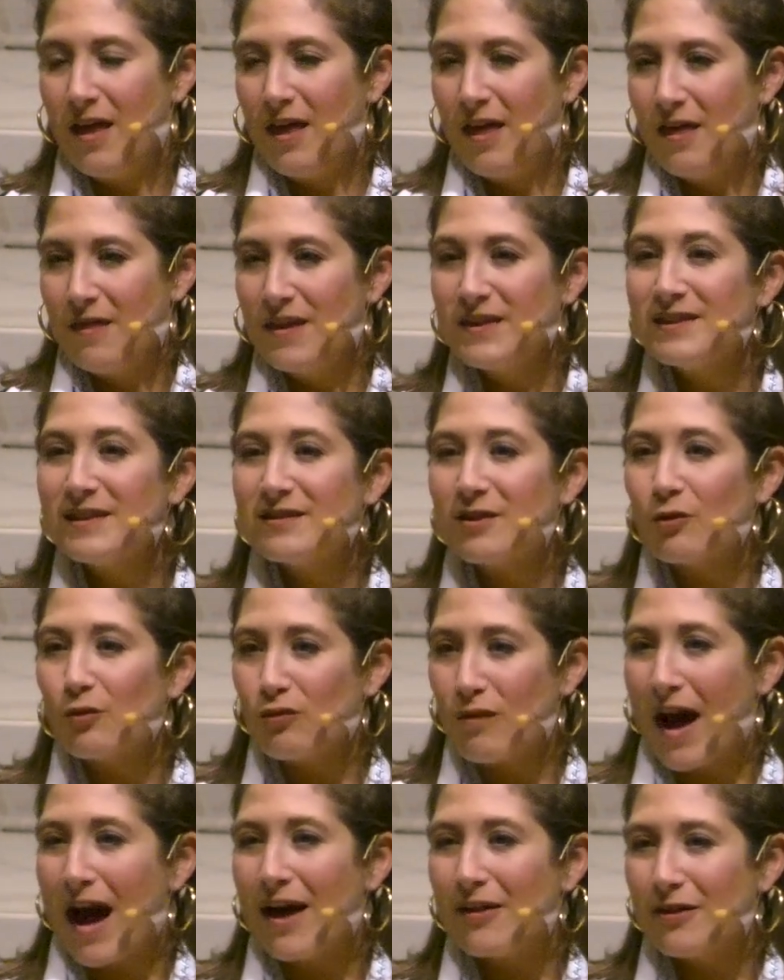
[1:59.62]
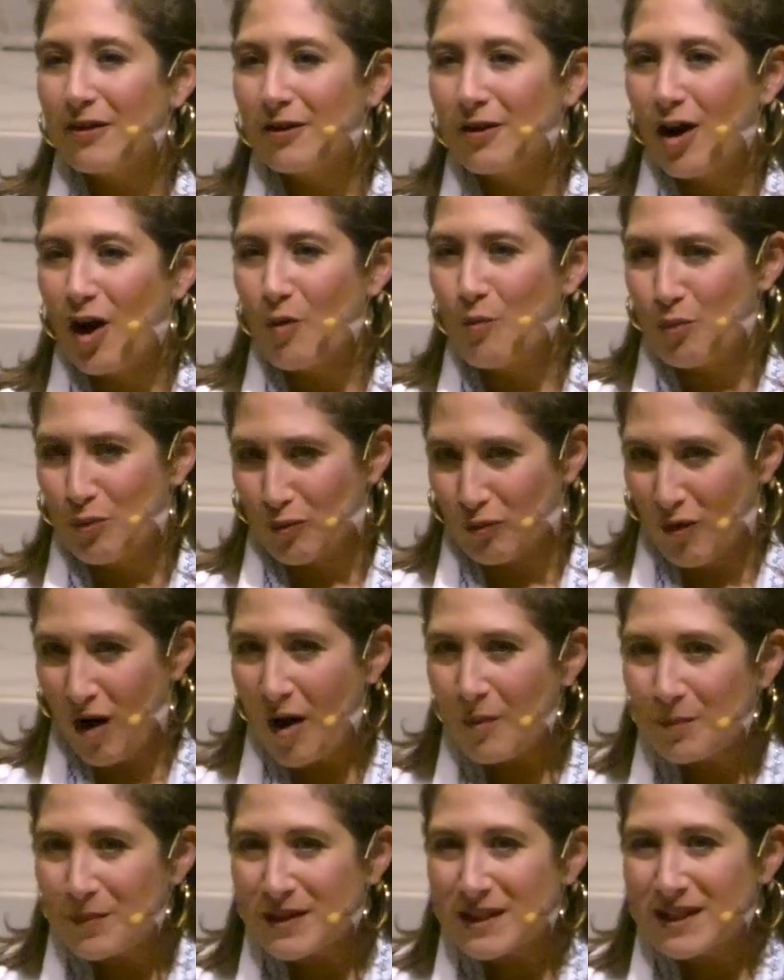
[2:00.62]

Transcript: This is a rather abrupt